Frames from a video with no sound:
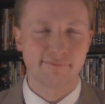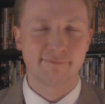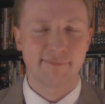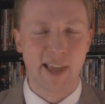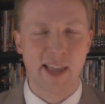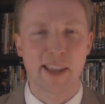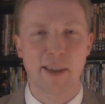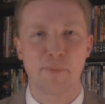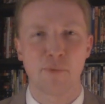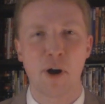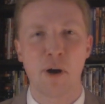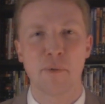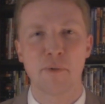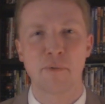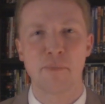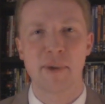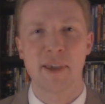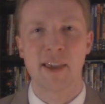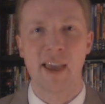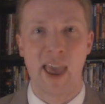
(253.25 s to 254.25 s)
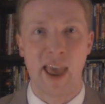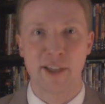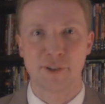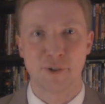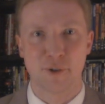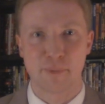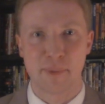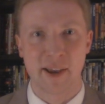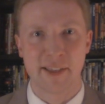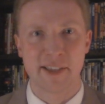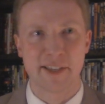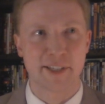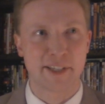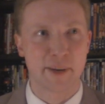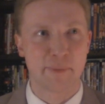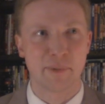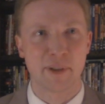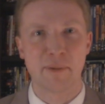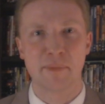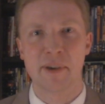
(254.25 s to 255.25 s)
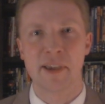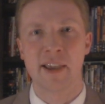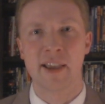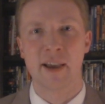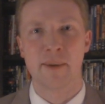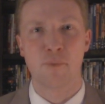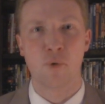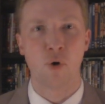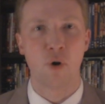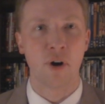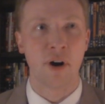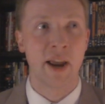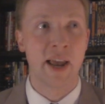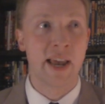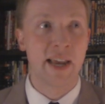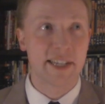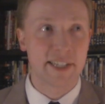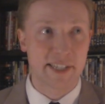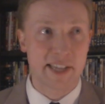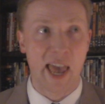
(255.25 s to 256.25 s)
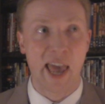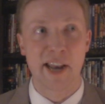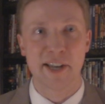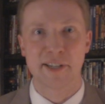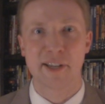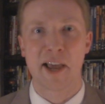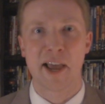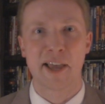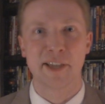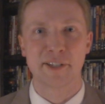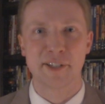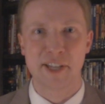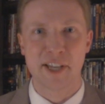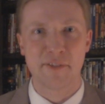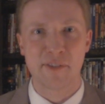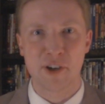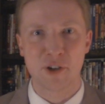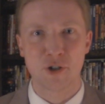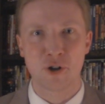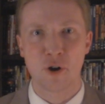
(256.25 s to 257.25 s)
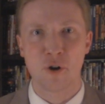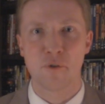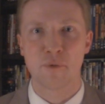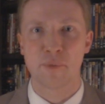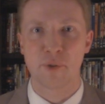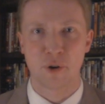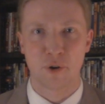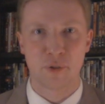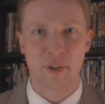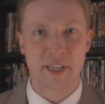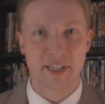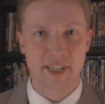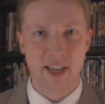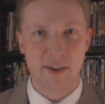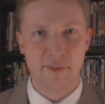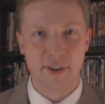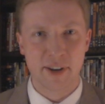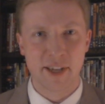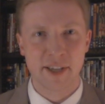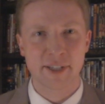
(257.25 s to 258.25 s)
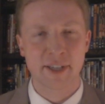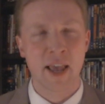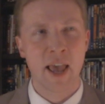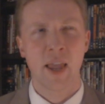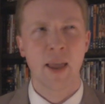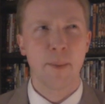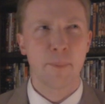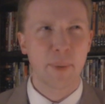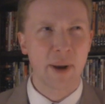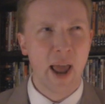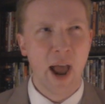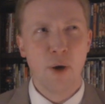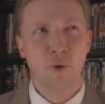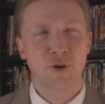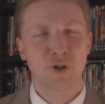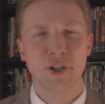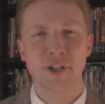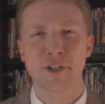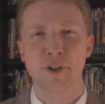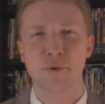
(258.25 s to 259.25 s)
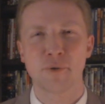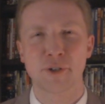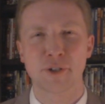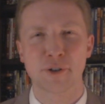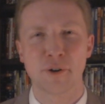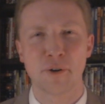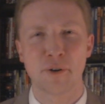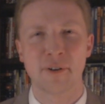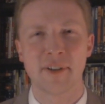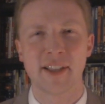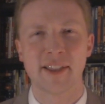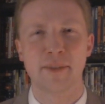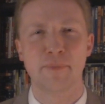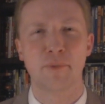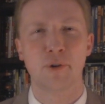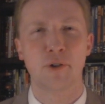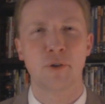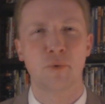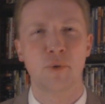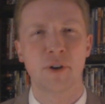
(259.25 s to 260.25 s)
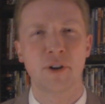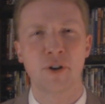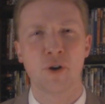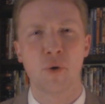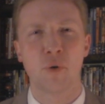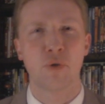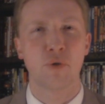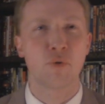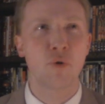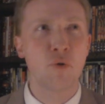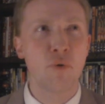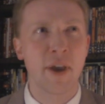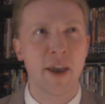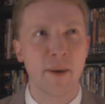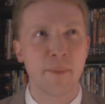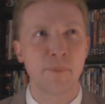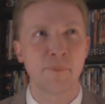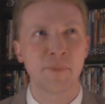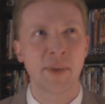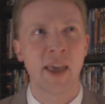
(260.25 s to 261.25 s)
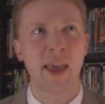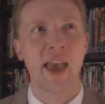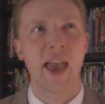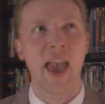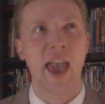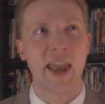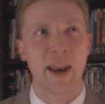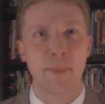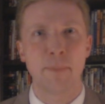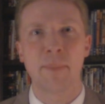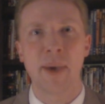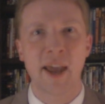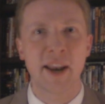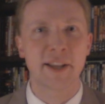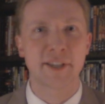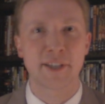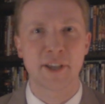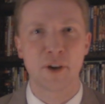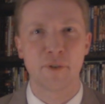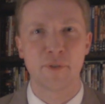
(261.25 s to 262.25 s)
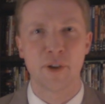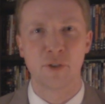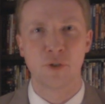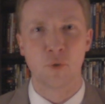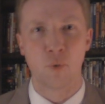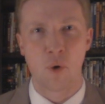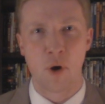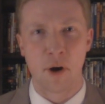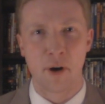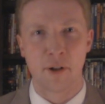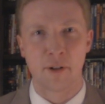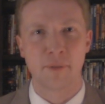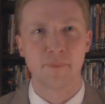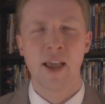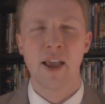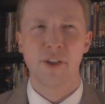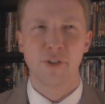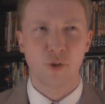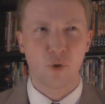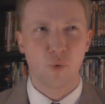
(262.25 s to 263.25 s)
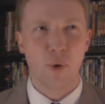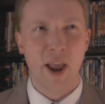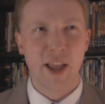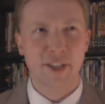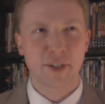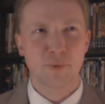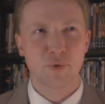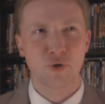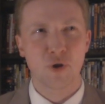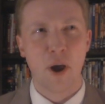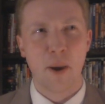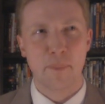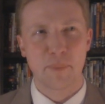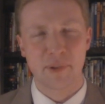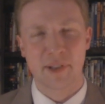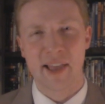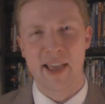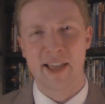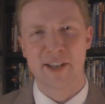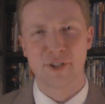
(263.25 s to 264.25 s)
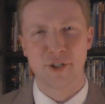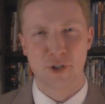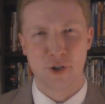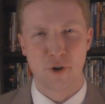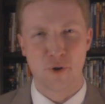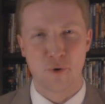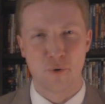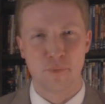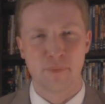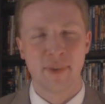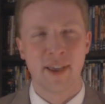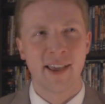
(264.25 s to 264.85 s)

That can probably be answered by this simply being a more sanitized TV show from the early 70s, but how is she so certain that the bullet wouldn't go through him and embed itself in the wall? The ransom drop plan, too.